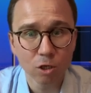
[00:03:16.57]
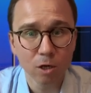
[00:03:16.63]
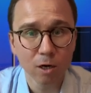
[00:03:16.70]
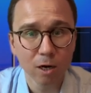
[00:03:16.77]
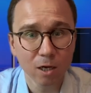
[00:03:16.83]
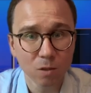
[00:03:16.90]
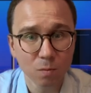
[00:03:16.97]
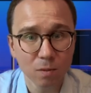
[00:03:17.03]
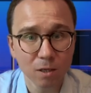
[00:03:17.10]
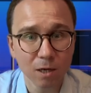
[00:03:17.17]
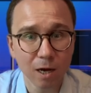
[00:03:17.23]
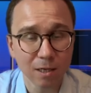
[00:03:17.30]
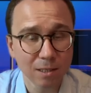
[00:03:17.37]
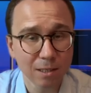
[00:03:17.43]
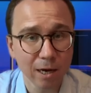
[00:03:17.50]
has been
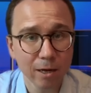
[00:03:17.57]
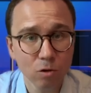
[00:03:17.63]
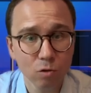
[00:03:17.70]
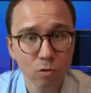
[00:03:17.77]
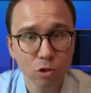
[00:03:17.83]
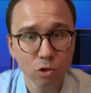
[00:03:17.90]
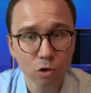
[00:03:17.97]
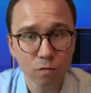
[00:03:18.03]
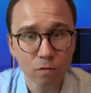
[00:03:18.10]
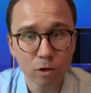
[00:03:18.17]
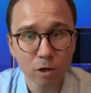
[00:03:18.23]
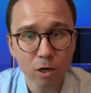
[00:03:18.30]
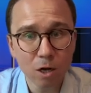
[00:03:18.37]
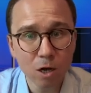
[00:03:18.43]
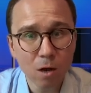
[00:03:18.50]
assigned to the
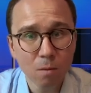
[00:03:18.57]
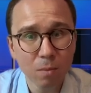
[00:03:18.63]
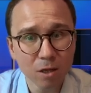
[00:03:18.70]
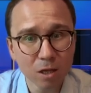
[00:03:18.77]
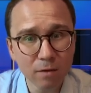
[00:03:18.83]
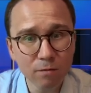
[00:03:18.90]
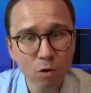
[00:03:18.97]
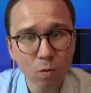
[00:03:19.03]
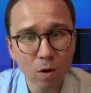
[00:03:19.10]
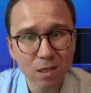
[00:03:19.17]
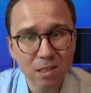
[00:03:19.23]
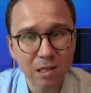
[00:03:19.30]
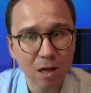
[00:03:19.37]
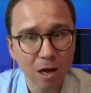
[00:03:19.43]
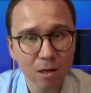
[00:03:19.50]
server. But if you wait
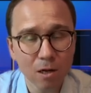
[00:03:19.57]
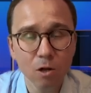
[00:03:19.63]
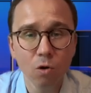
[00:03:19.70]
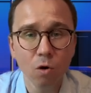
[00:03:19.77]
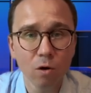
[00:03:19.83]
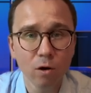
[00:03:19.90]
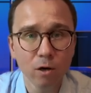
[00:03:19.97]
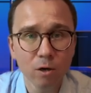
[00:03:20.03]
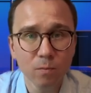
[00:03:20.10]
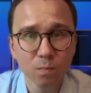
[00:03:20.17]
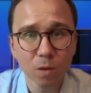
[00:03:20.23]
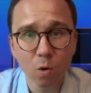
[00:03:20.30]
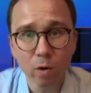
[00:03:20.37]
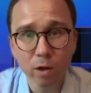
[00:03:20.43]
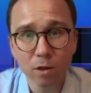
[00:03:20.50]
slightly longer,
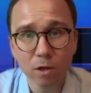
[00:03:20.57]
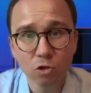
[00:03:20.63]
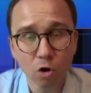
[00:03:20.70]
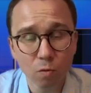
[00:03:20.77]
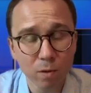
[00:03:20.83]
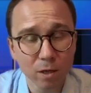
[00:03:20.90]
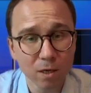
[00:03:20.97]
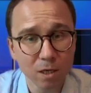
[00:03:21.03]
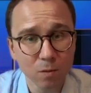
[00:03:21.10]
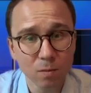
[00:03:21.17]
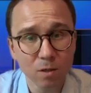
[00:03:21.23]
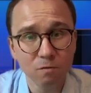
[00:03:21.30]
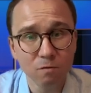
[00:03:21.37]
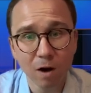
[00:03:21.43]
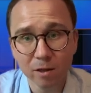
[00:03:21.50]
when the droplet has
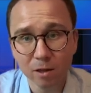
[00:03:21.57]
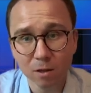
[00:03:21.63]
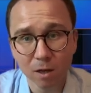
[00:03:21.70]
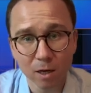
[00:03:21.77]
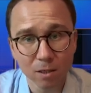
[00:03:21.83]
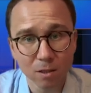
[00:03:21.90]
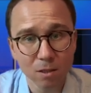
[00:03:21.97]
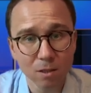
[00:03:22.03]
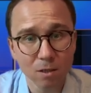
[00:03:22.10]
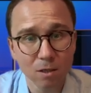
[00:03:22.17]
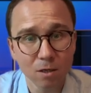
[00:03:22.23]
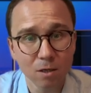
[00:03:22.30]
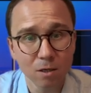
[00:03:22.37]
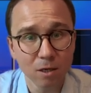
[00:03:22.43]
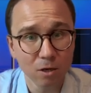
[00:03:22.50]
been finalized
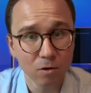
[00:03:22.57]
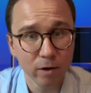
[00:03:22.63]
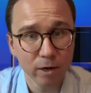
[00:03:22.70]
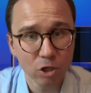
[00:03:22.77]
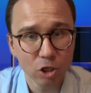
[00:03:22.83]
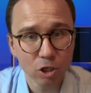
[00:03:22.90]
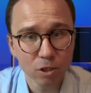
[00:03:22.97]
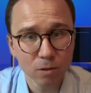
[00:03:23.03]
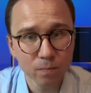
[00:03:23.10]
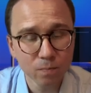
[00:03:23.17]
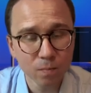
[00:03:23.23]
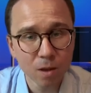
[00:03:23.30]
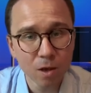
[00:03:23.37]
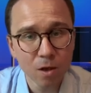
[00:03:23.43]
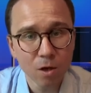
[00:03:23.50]
in creation,
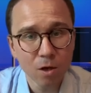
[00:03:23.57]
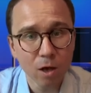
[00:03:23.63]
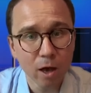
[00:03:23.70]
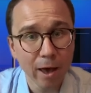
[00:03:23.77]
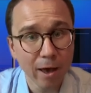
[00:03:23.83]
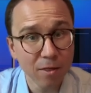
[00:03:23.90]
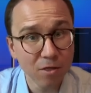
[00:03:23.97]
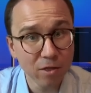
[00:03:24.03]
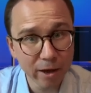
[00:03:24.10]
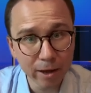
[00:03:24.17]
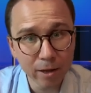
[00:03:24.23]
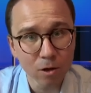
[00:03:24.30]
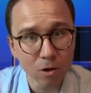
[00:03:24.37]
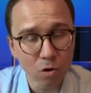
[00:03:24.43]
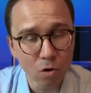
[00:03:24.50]
and then
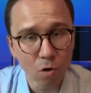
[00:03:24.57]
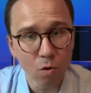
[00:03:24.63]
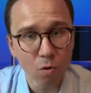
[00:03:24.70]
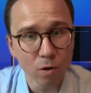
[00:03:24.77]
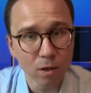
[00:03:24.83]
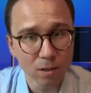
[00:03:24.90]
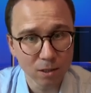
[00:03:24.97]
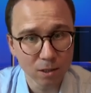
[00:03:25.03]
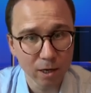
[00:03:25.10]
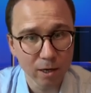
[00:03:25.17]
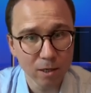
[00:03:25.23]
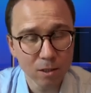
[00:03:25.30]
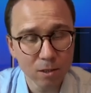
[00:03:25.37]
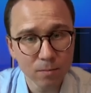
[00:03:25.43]
go inside,